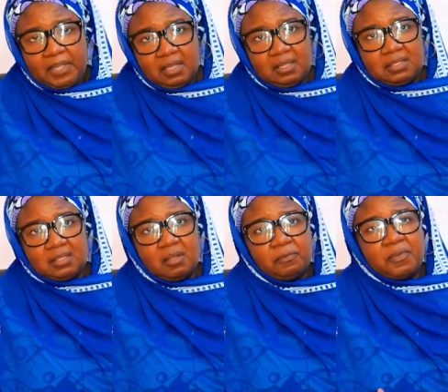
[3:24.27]
because
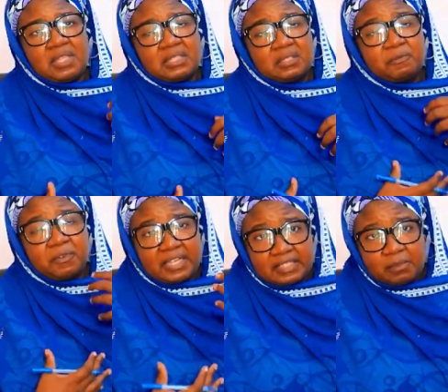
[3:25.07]
of its
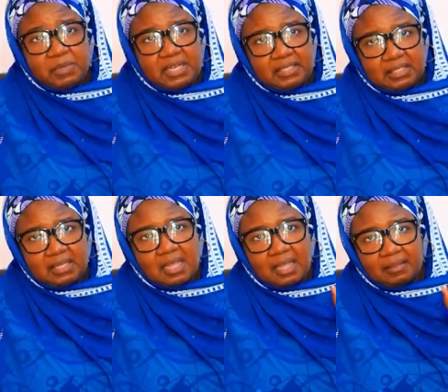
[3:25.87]

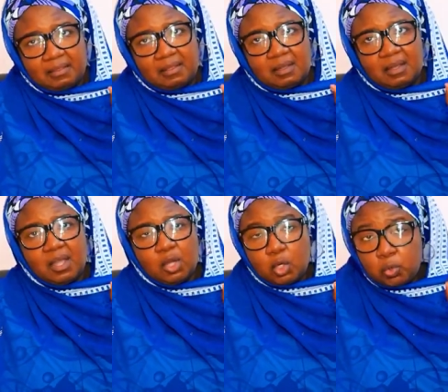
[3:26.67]
flexibility and the
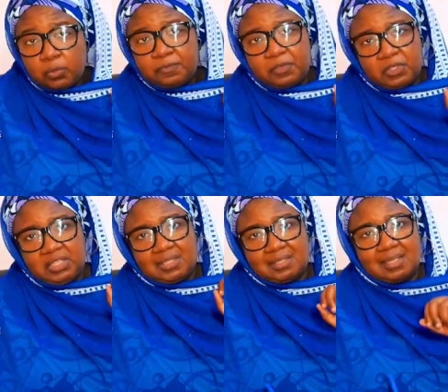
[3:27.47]
cool
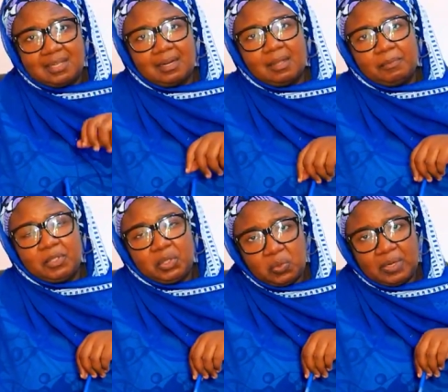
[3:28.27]
features that
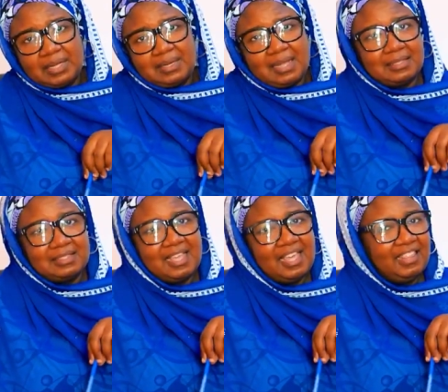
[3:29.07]
um,
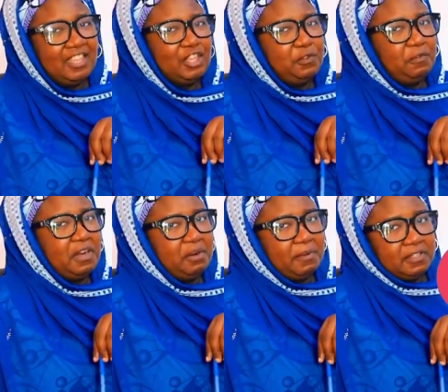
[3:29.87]
has. Thank you very